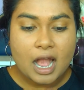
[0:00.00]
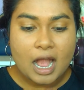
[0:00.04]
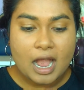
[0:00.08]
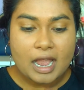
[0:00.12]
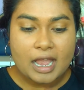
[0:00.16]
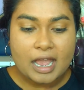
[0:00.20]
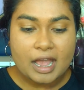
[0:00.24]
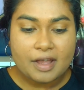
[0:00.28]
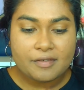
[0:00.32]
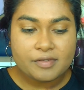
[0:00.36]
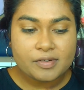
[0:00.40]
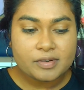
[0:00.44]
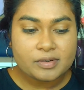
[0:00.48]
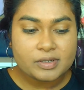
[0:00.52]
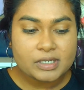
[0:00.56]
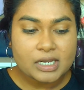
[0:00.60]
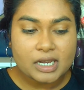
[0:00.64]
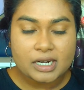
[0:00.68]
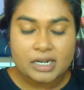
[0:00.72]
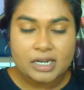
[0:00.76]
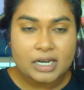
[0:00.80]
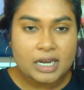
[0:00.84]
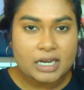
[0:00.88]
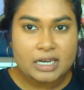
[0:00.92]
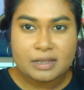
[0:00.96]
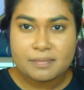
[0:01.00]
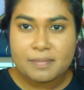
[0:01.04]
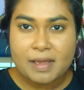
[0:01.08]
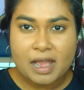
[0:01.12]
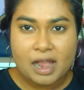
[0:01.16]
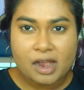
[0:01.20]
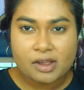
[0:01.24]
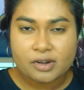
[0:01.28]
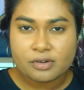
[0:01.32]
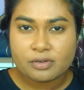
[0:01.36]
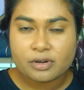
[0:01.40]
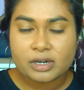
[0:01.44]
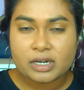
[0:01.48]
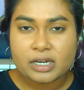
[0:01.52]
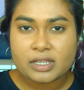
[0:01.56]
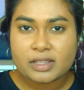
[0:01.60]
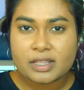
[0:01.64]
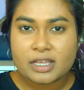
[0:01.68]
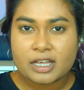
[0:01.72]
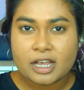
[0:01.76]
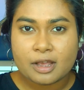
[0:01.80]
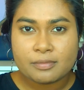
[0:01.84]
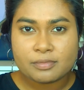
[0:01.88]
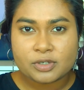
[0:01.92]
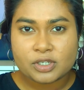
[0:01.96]
I haven't done any powder or
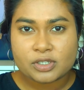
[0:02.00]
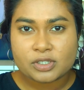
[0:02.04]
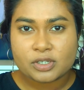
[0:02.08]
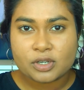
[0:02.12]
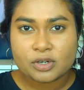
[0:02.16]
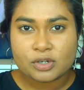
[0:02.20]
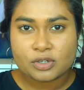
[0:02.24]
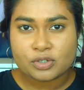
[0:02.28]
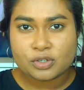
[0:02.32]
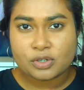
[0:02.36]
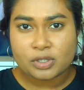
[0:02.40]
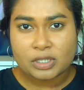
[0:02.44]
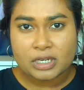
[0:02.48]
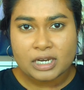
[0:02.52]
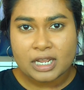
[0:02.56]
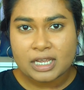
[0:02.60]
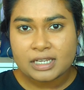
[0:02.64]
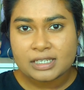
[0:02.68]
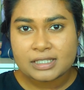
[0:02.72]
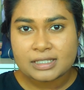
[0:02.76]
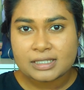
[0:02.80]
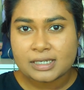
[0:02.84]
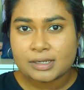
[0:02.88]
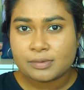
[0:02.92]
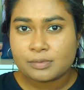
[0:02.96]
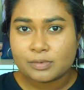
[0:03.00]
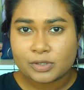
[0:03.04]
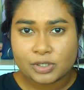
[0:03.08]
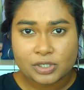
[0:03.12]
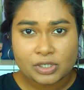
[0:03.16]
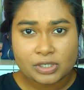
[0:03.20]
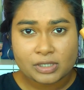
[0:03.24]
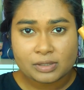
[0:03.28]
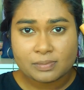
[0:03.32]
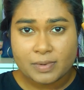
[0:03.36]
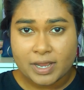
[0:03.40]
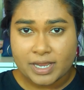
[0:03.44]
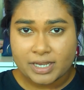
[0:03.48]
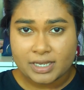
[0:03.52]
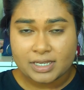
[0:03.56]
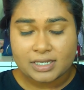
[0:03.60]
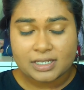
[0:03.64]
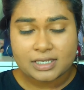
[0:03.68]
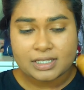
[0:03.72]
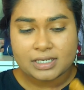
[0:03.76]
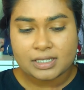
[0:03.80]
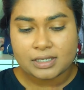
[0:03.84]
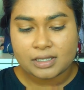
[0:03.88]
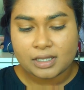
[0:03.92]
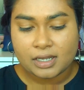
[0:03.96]
anything. I'm just going to do the next step, which is my
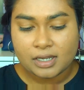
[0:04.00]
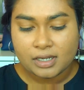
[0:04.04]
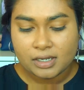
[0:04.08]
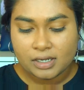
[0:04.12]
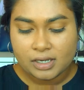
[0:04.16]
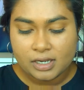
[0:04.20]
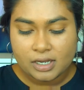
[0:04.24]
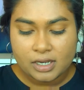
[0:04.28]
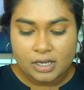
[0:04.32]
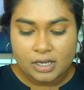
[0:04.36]
concealer.